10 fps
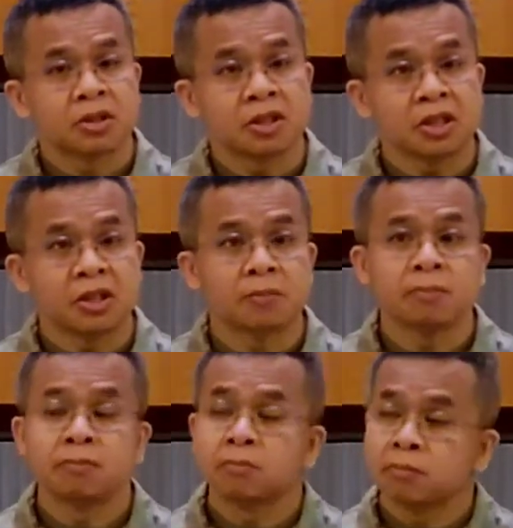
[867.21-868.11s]
If
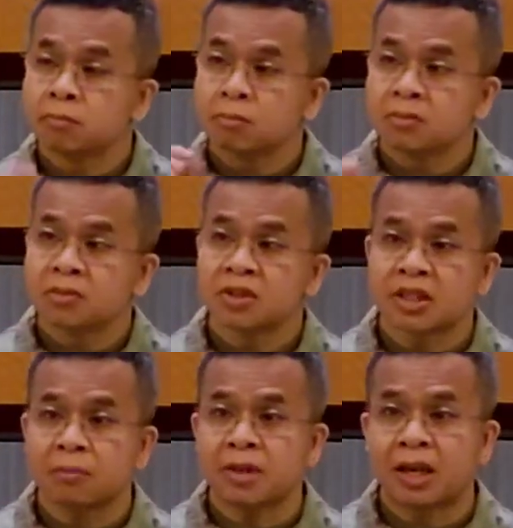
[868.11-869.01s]

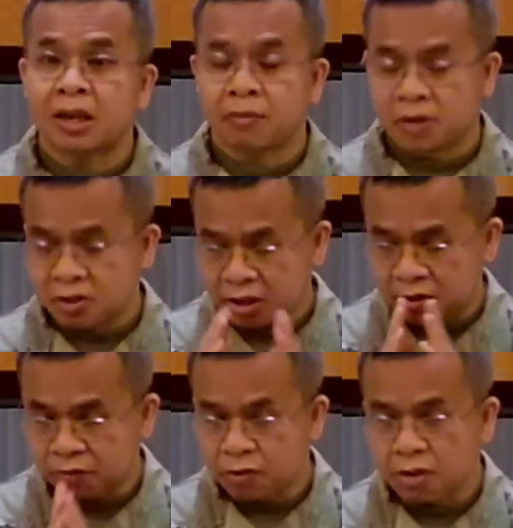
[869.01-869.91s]
sometimes we try
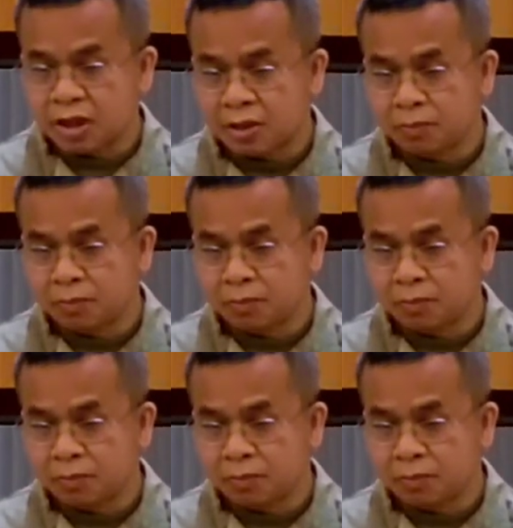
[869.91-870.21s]
to focus,